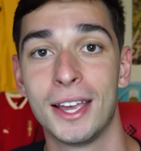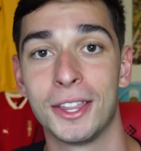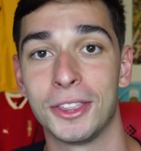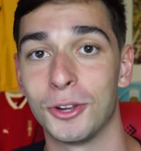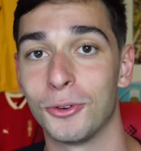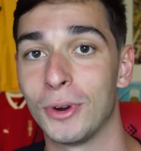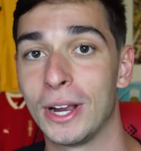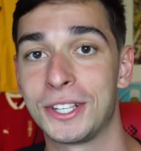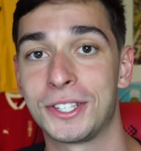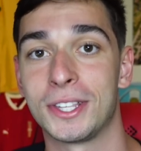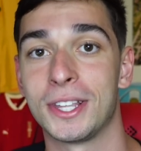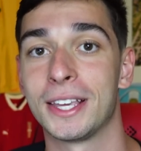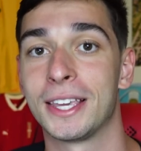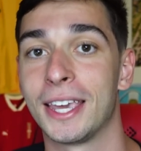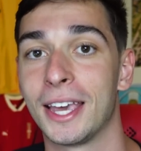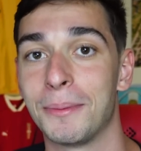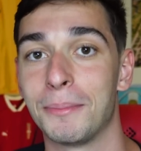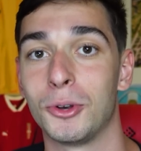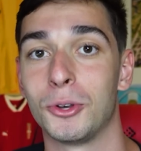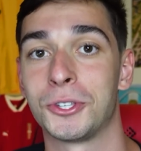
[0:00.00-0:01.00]
The rest of the
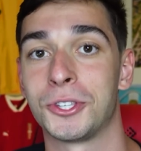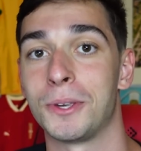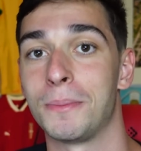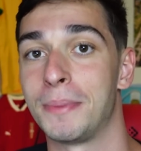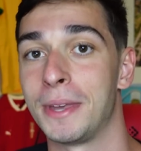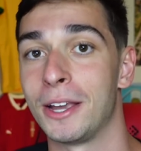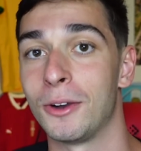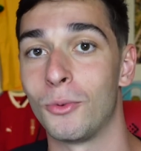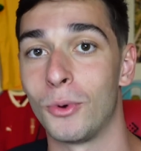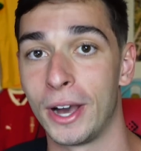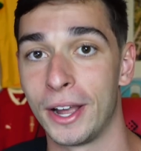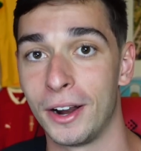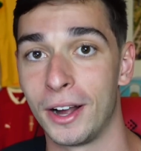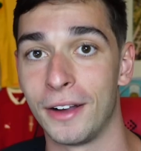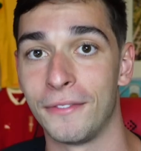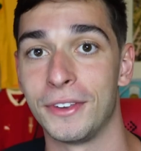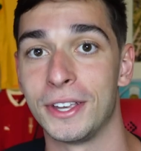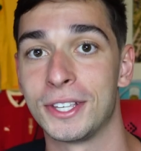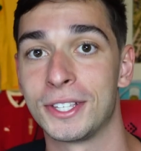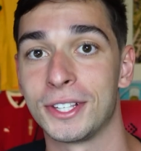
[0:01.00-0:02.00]
kit mostly being white,
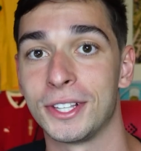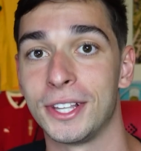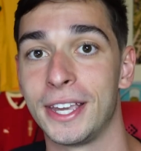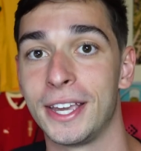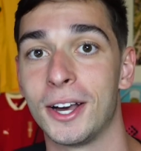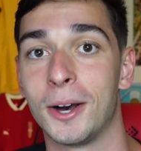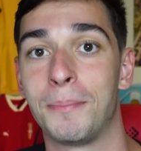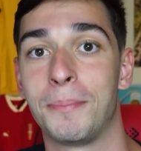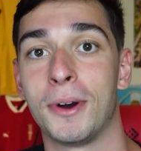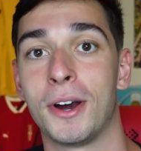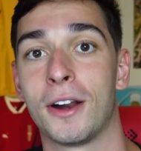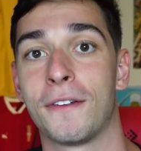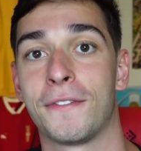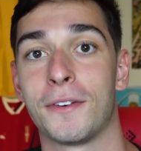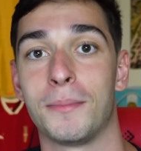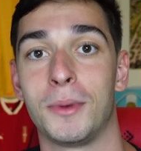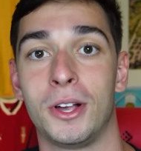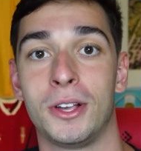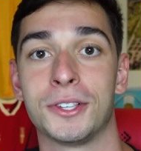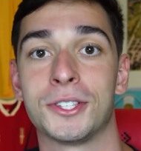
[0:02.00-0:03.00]
obviously, apart
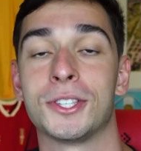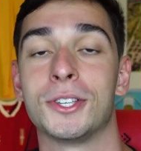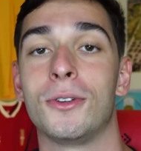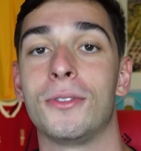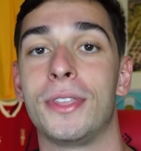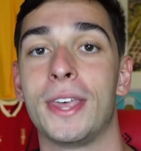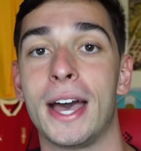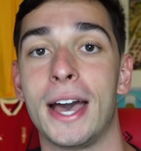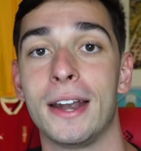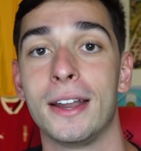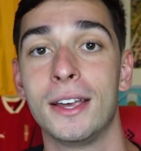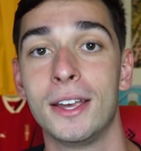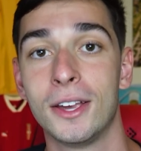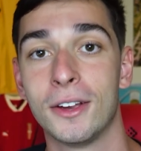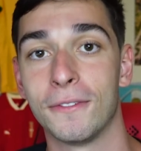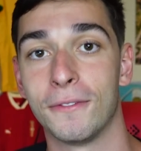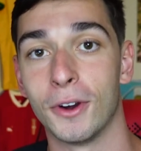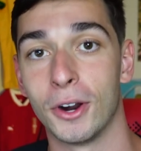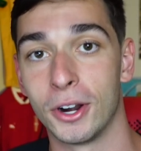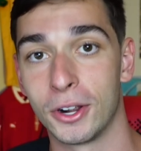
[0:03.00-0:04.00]
from also that
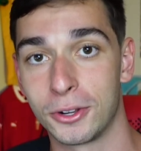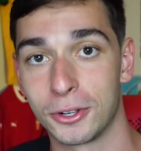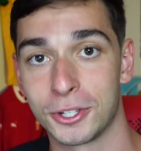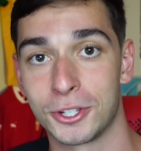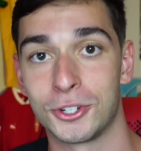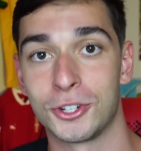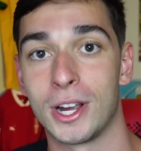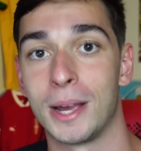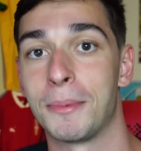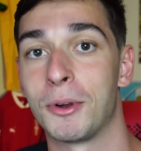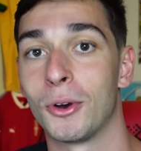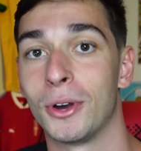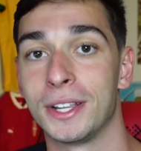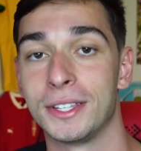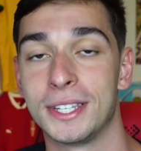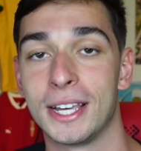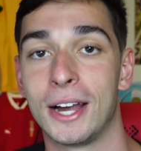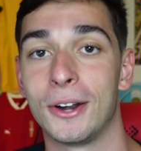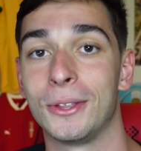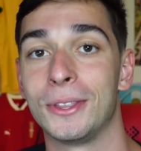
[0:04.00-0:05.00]
vertical stripe going
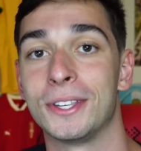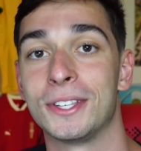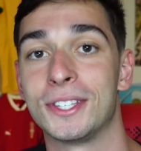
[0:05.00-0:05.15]
down in the